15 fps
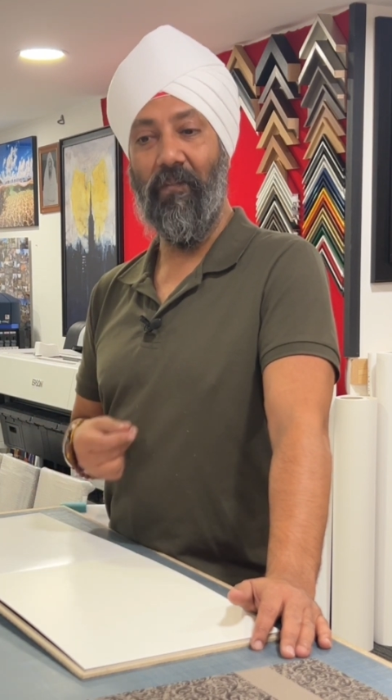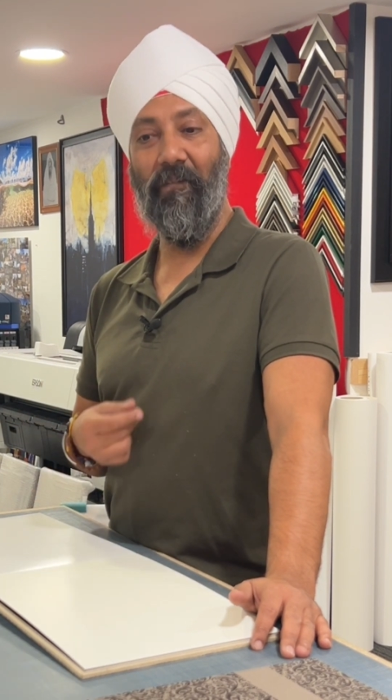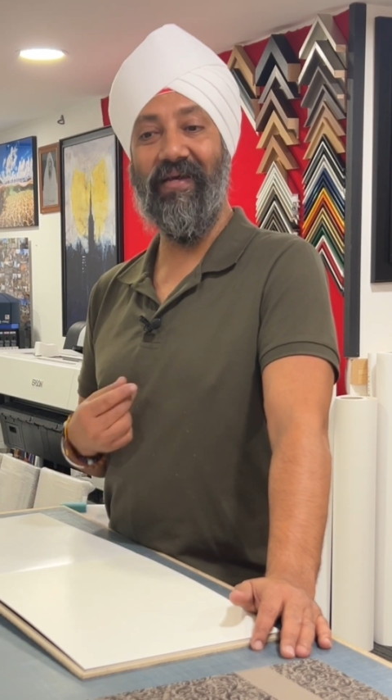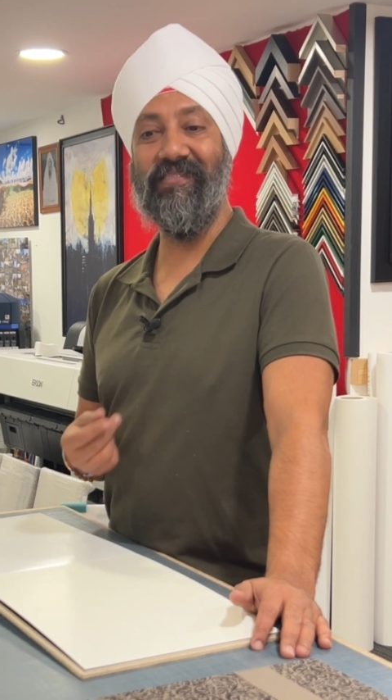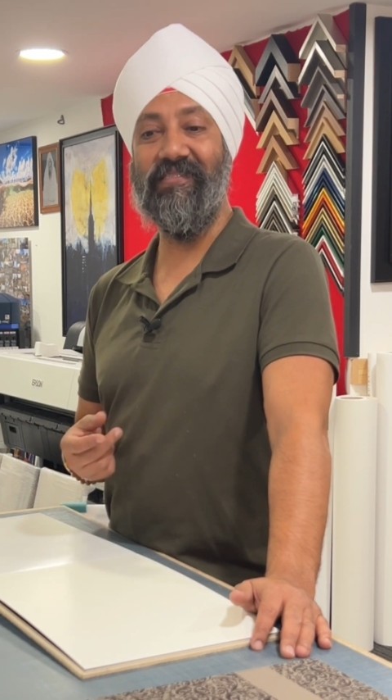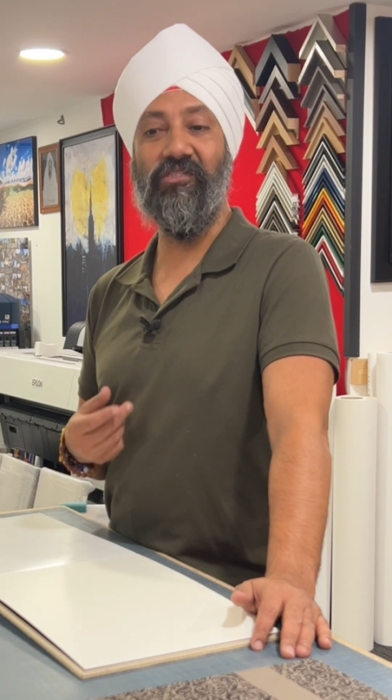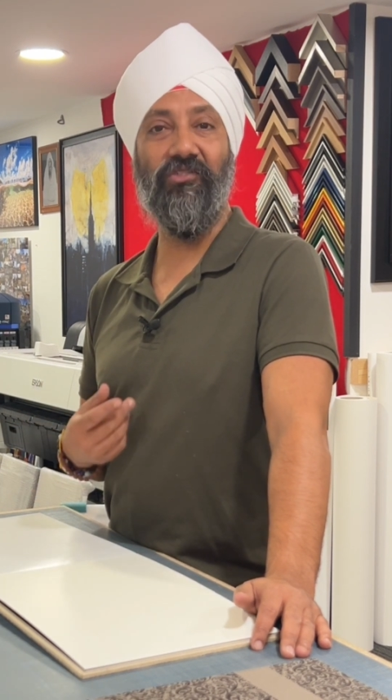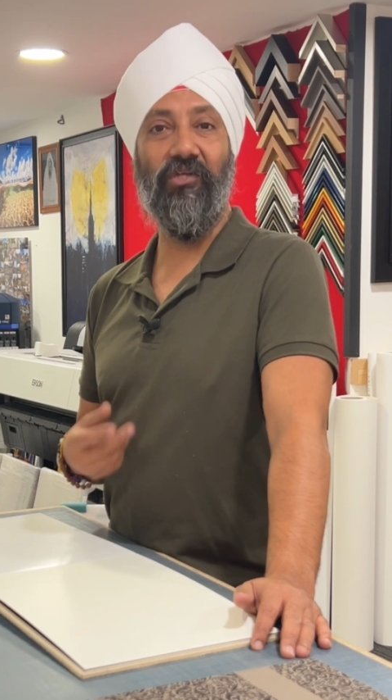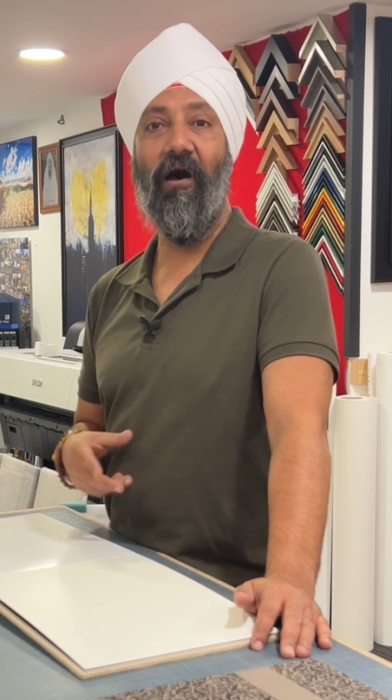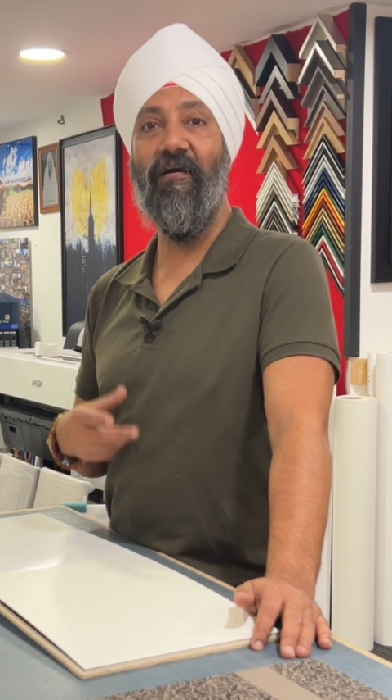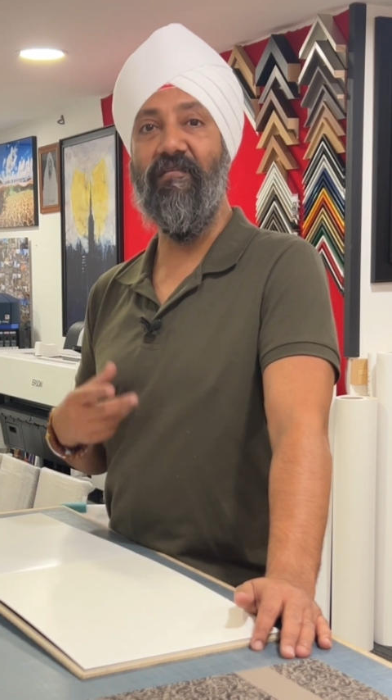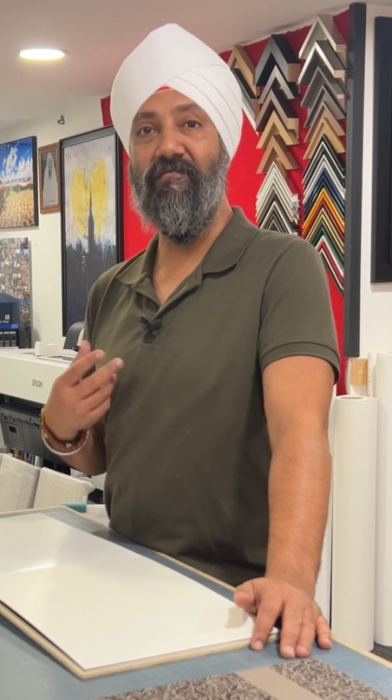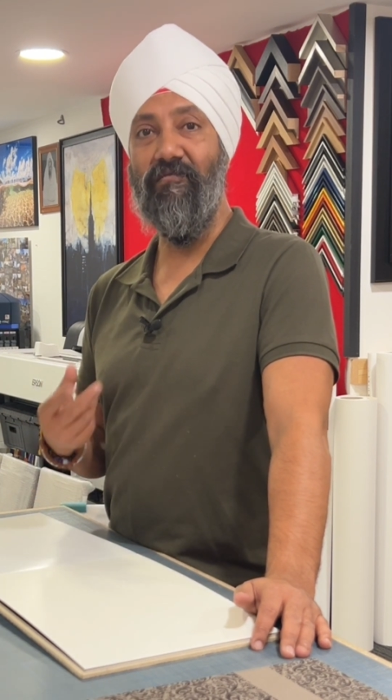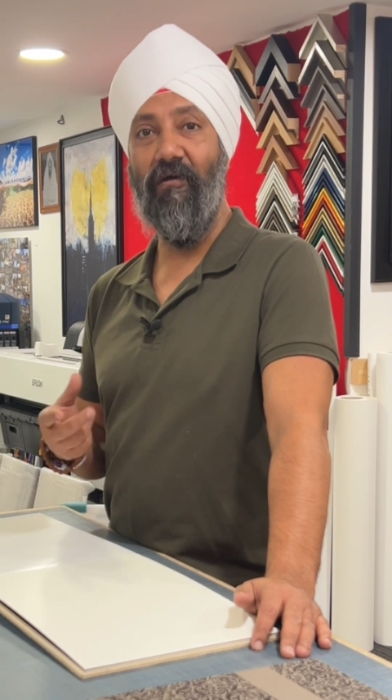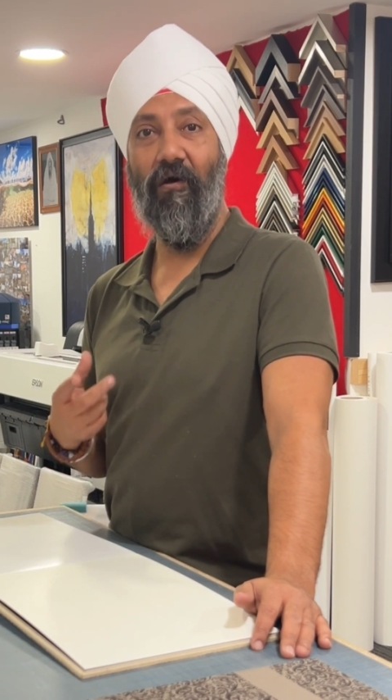messages are
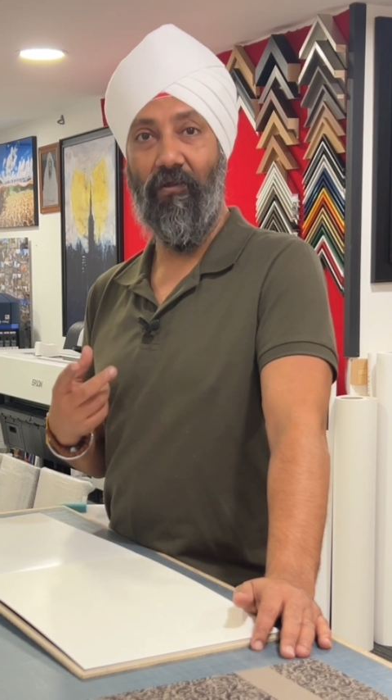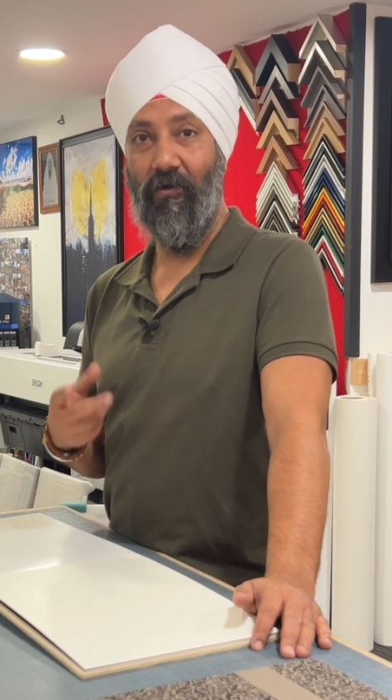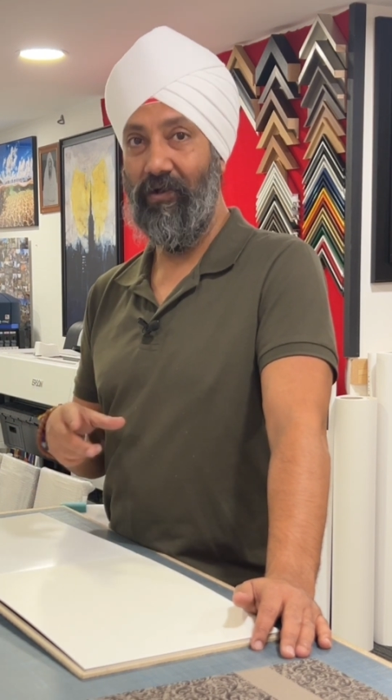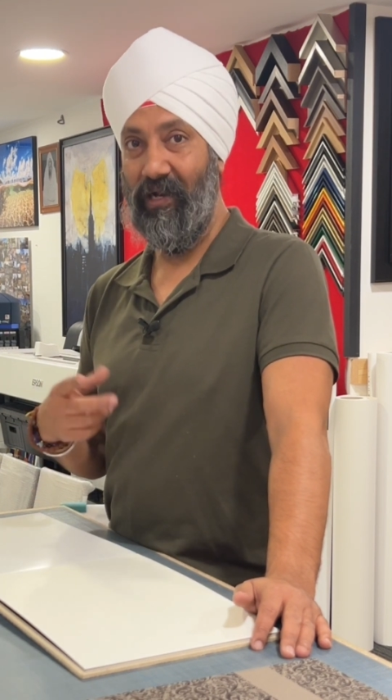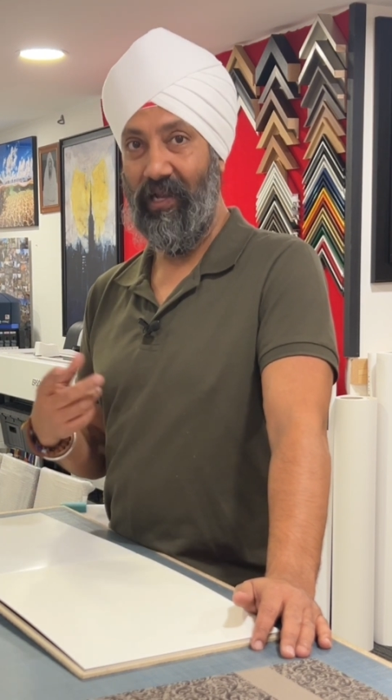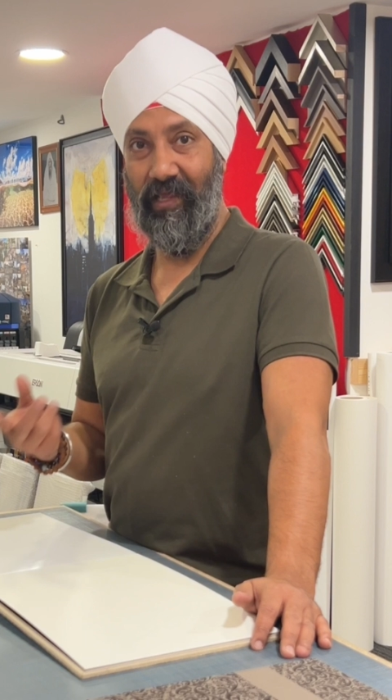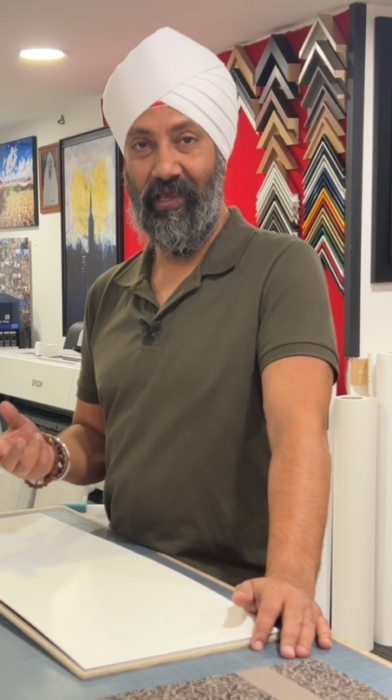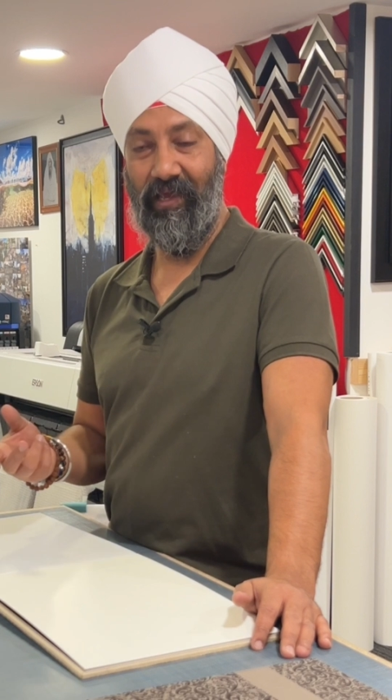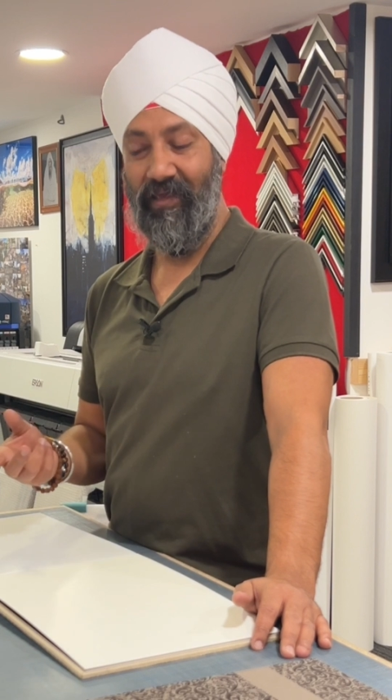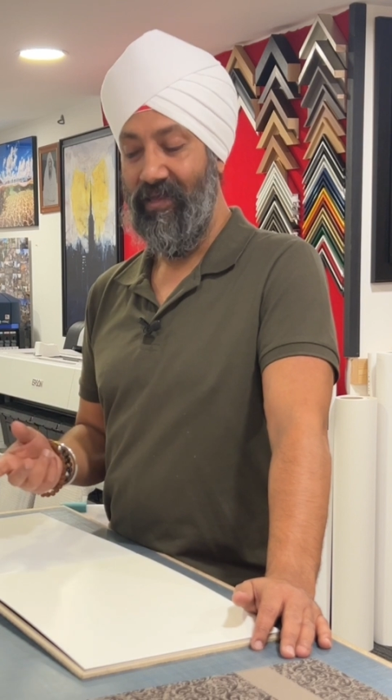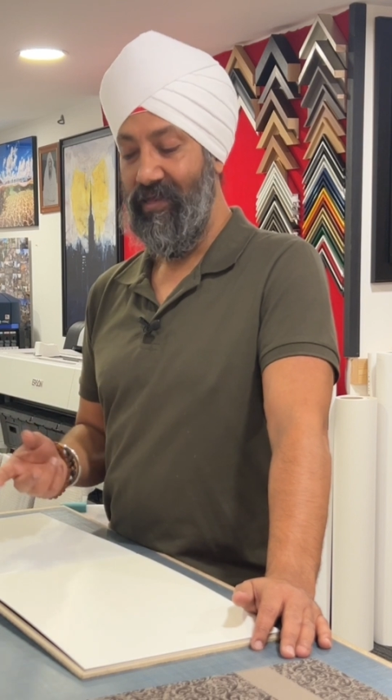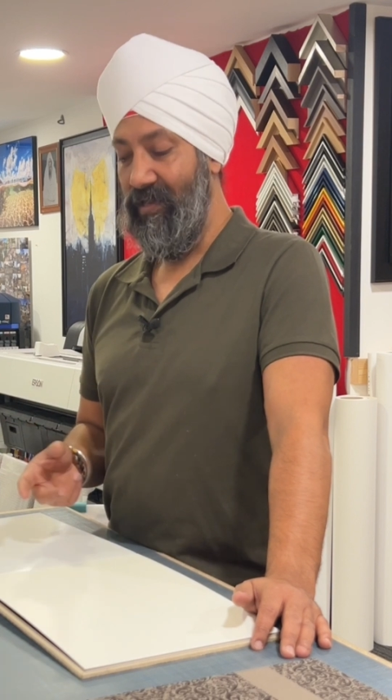a lot clear.